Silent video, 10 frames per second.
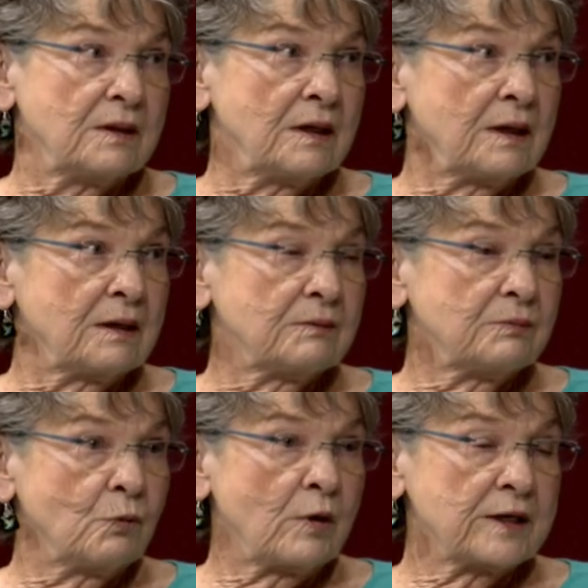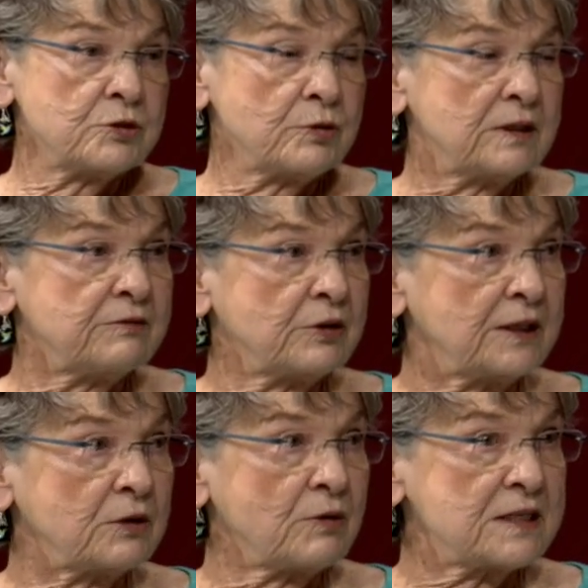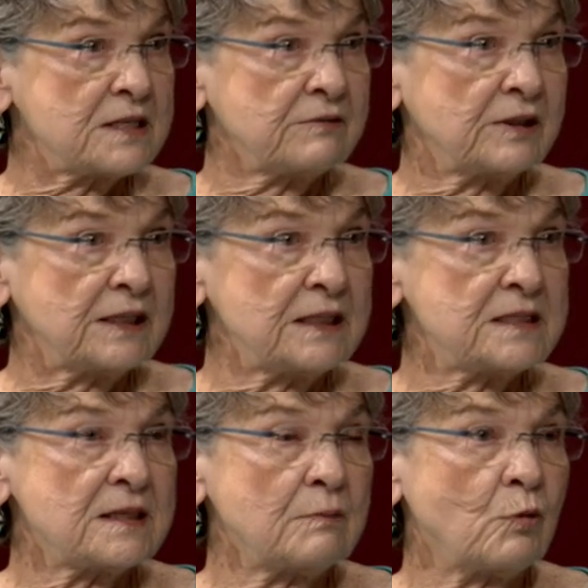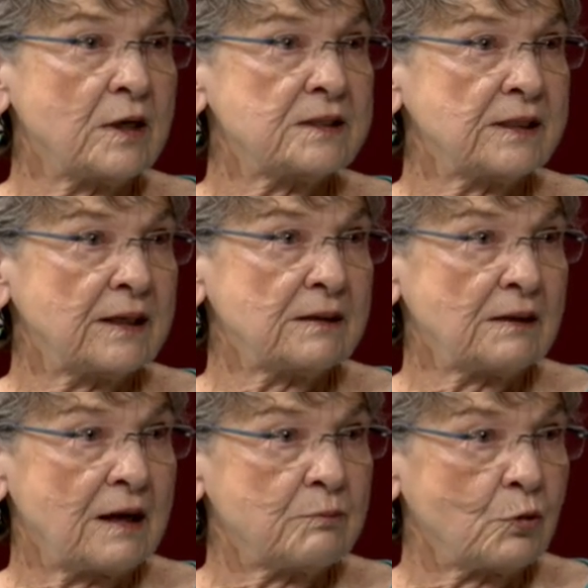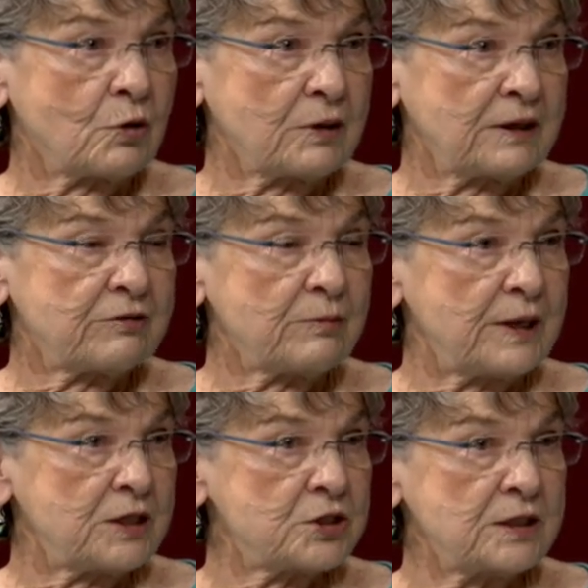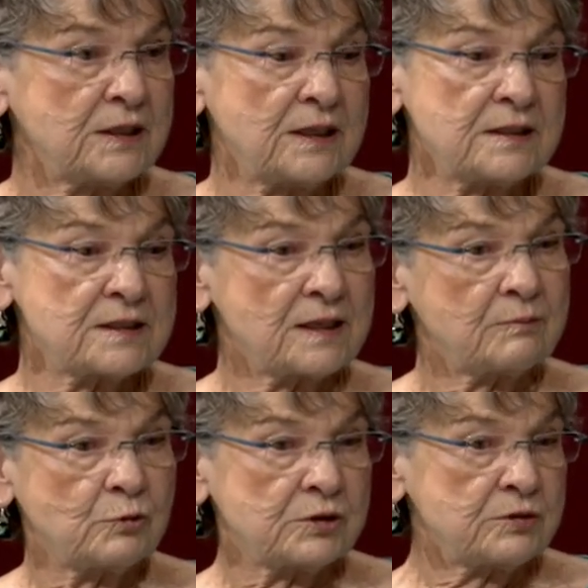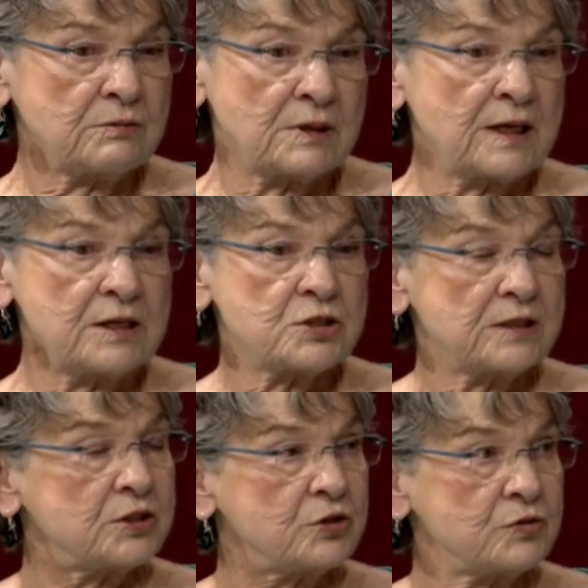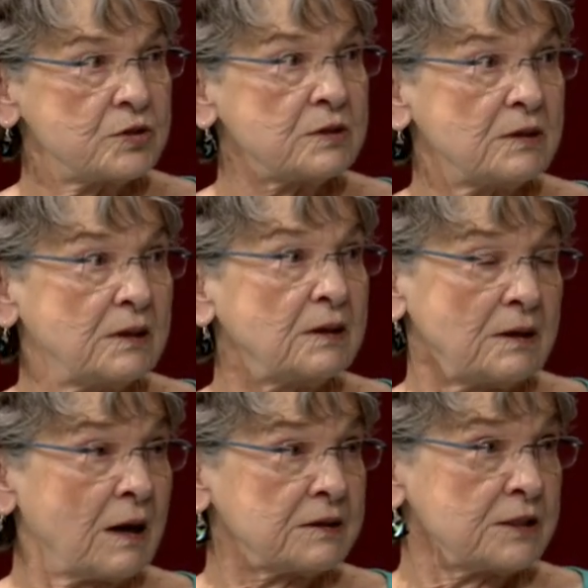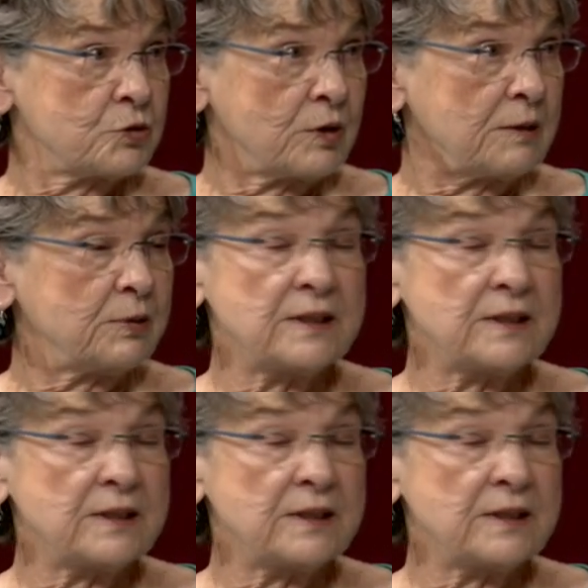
want to treat it very aggressively. Some want to get a lot more information, and some will occasionally choose not to treat, but